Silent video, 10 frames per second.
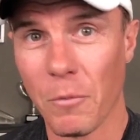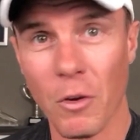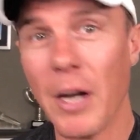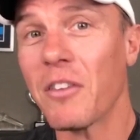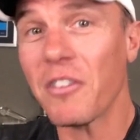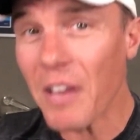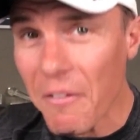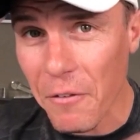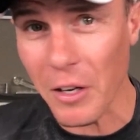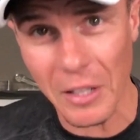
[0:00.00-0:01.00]
So I
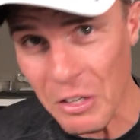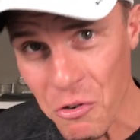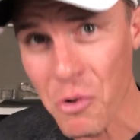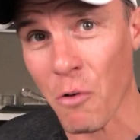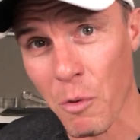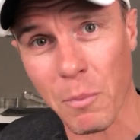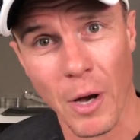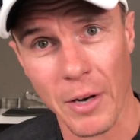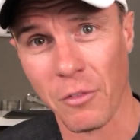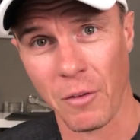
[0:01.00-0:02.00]
definitely do not
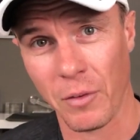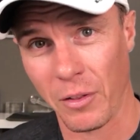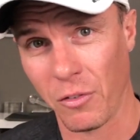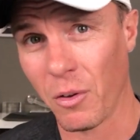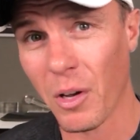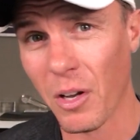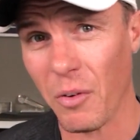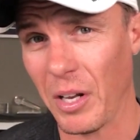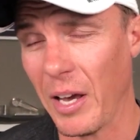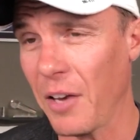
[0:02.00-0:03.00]
reply to stuff like this. I'm not going
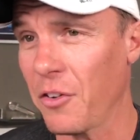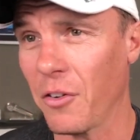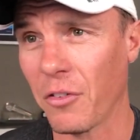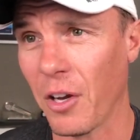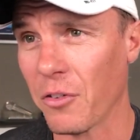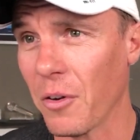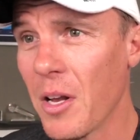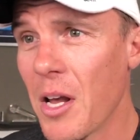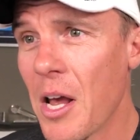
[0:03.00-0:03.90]
to engage in discussion.